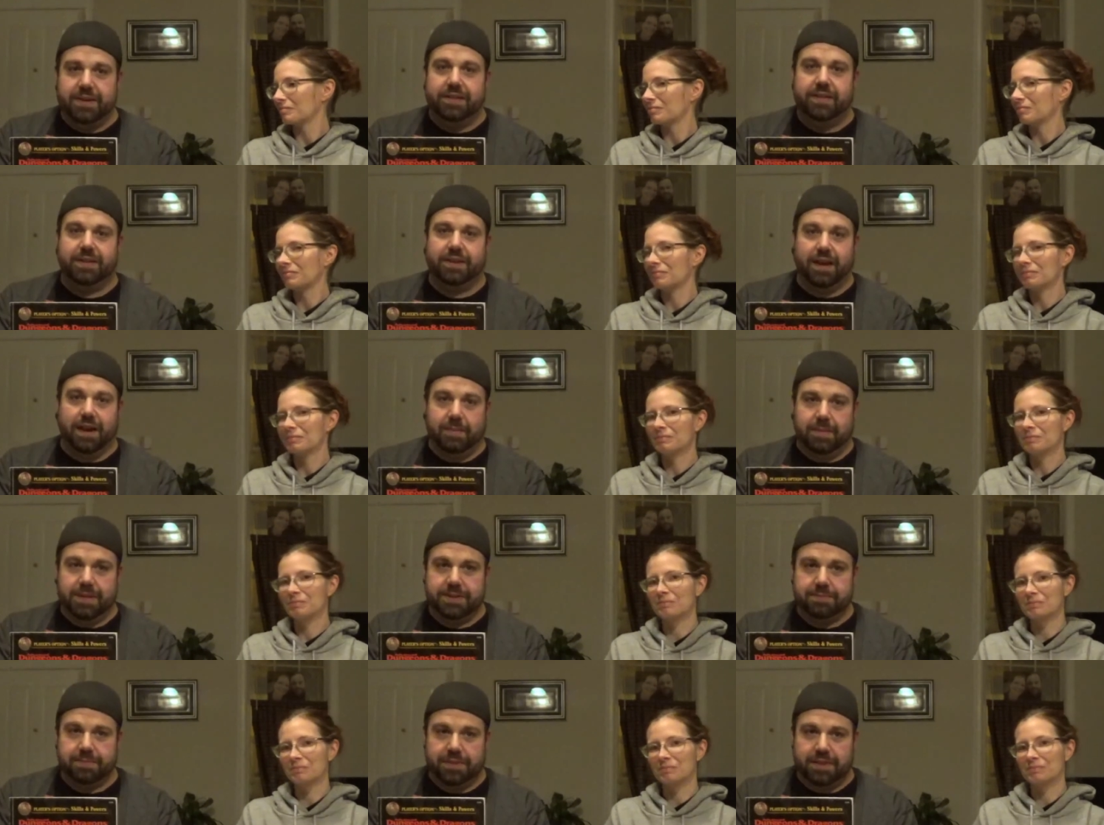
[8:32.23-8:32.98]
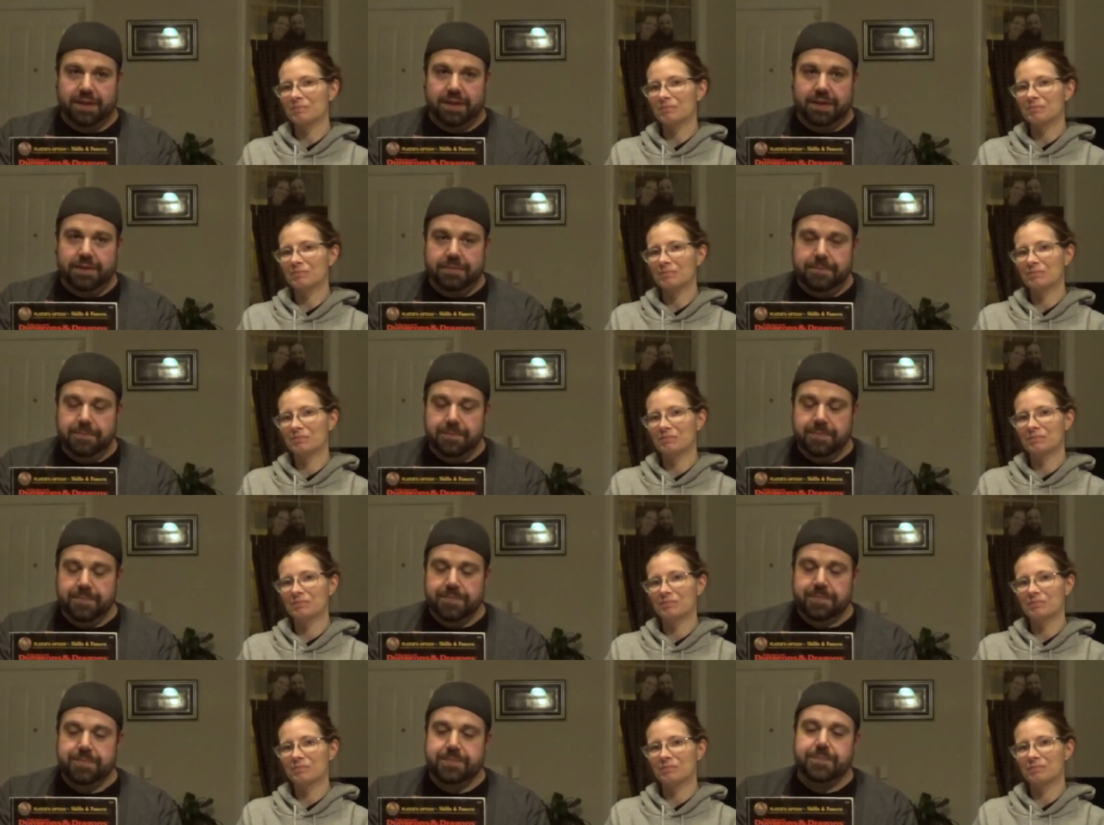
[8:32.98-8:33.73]
Speaker 1: in the comments below.
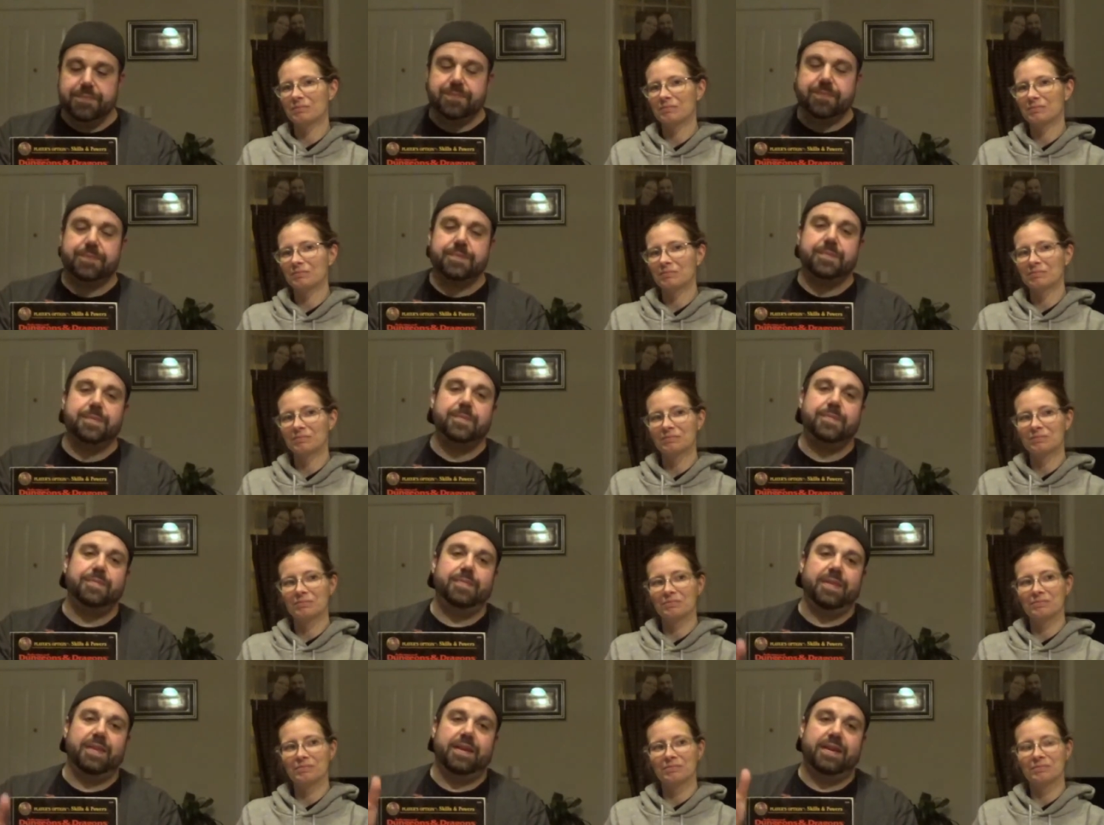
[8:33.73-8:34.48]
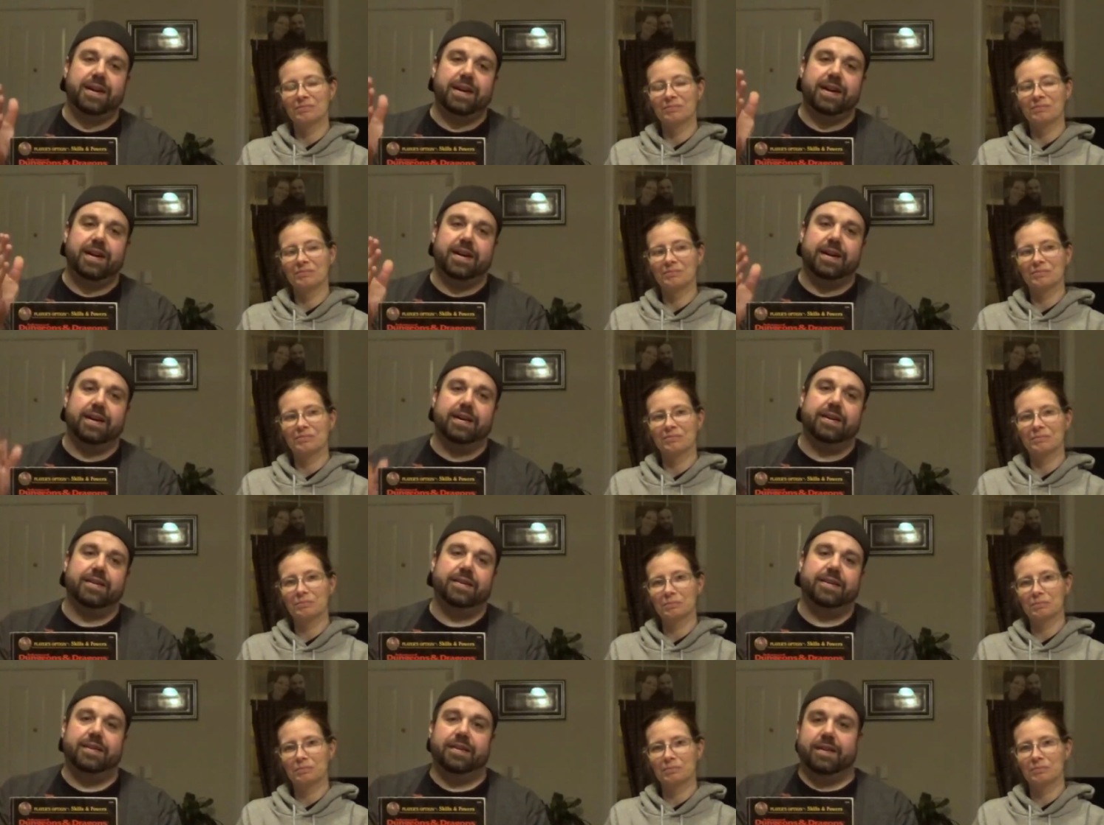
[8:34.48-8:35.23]
Uh,
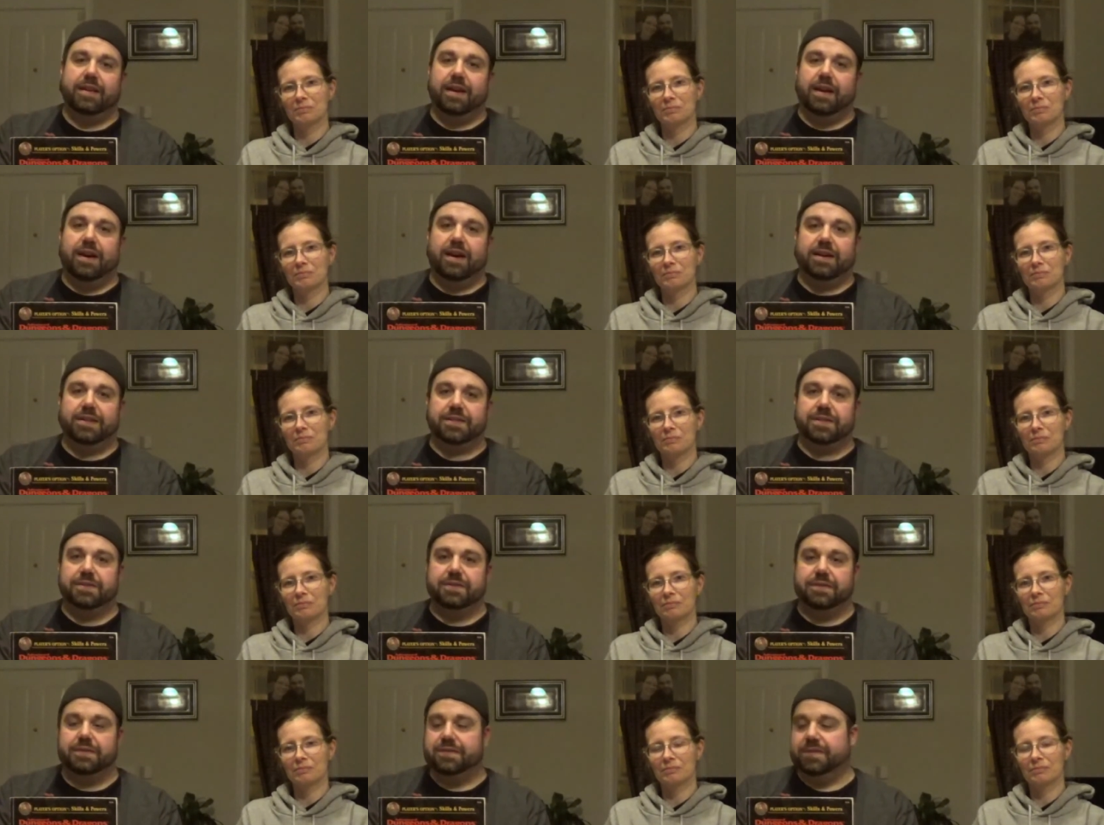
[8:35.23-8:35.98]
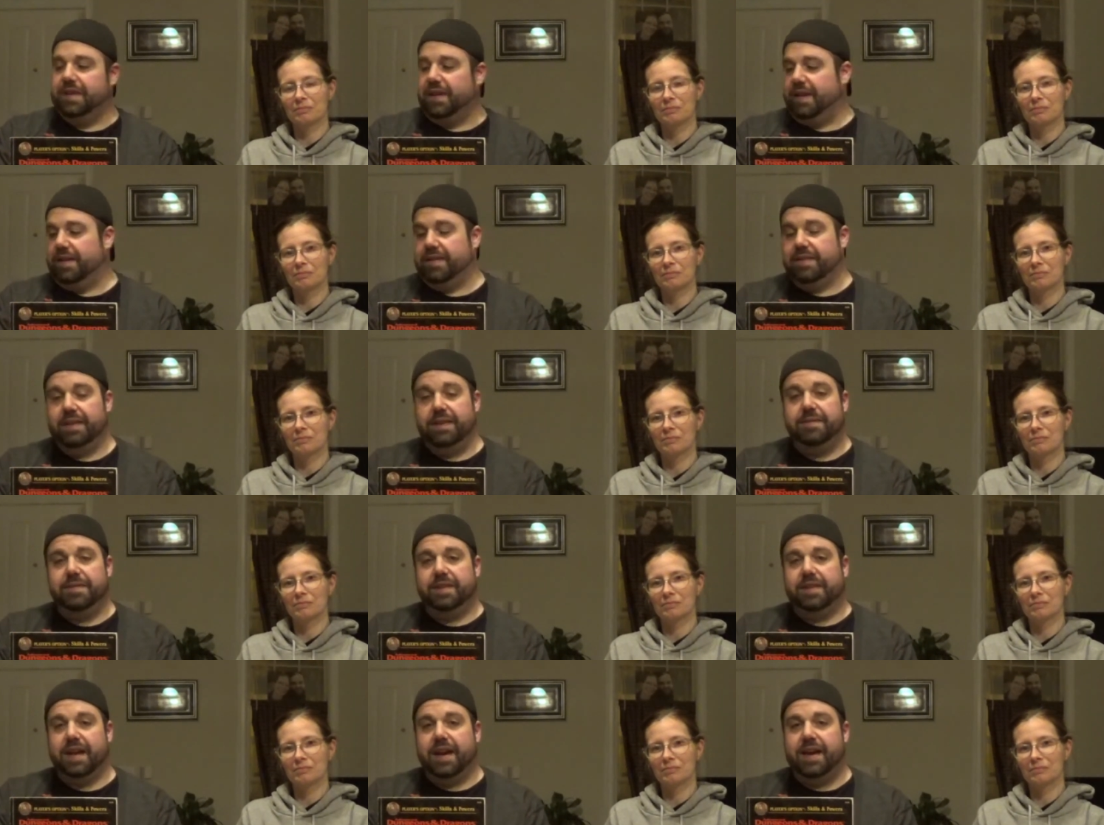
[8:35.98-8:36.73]
also, leave
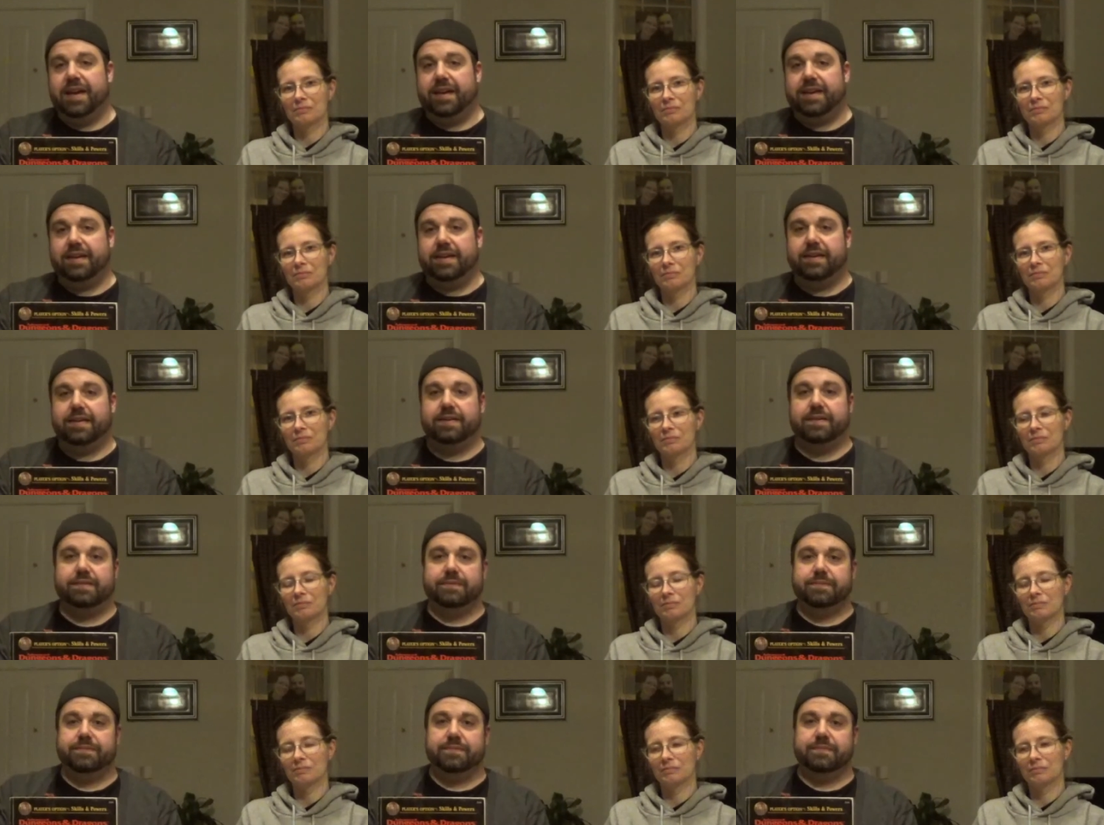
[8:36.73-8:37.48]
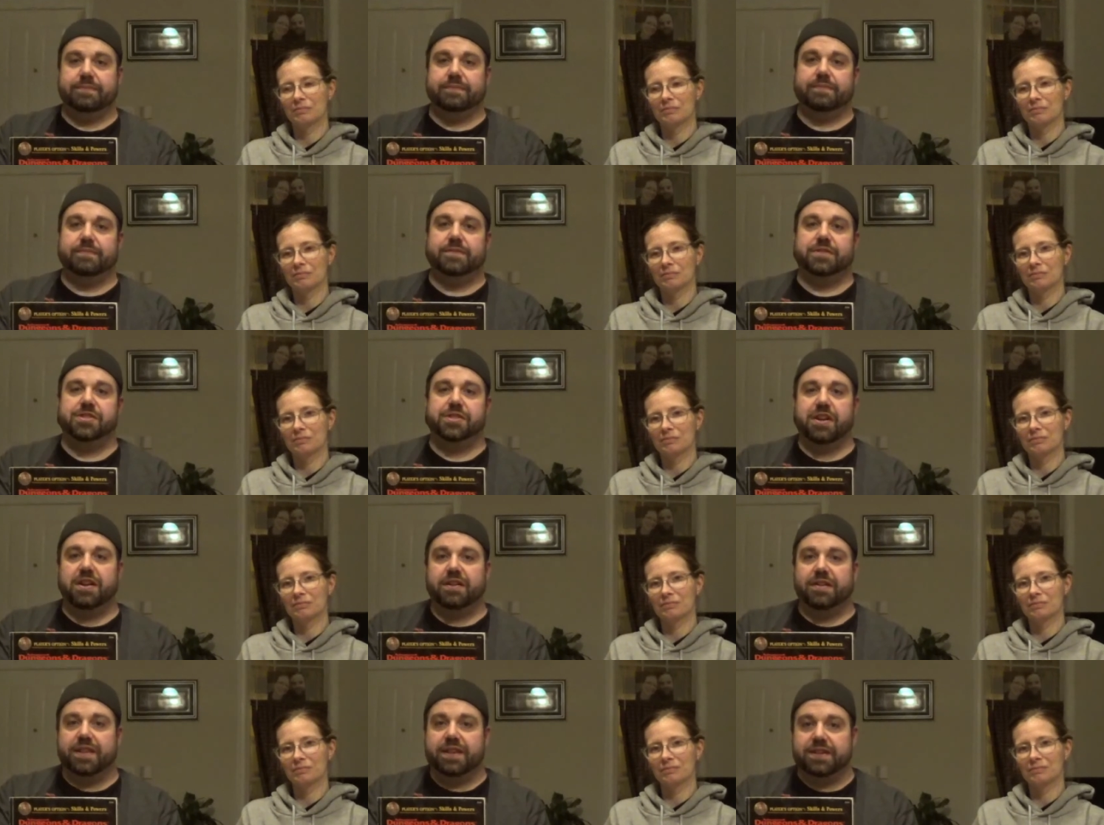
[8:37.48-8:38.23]
a like,
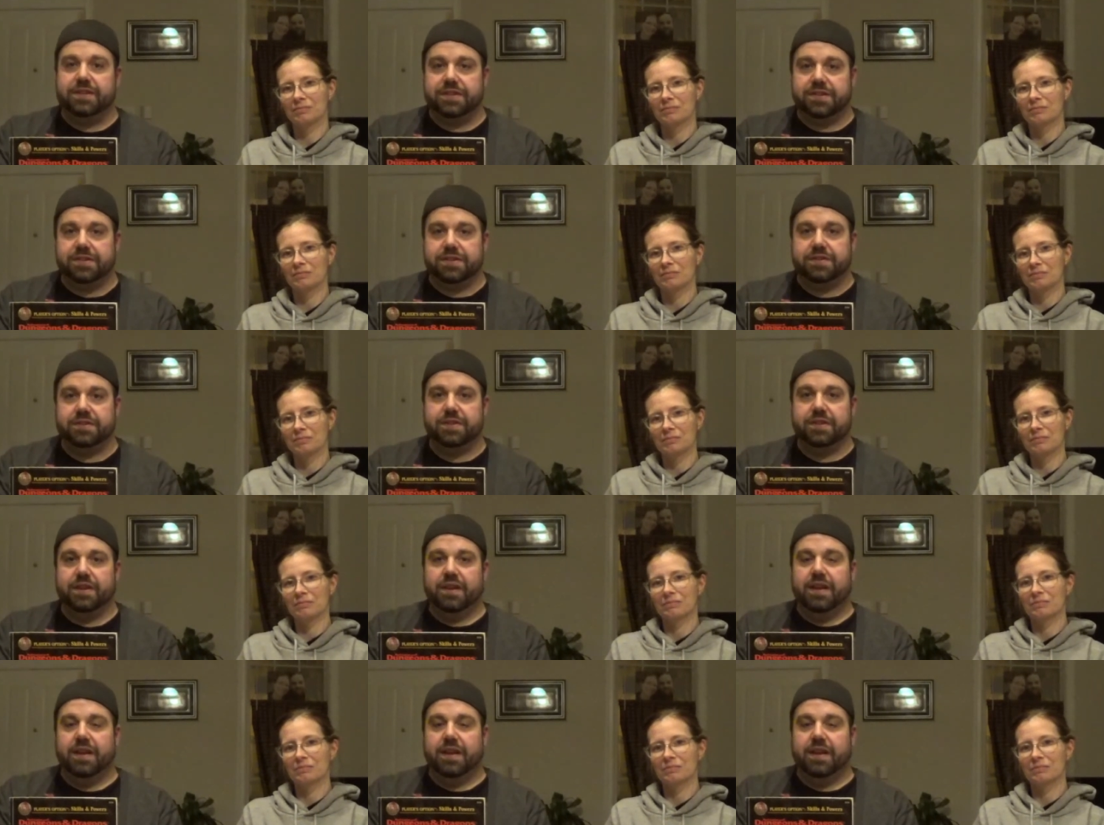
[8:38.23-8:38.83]
share this,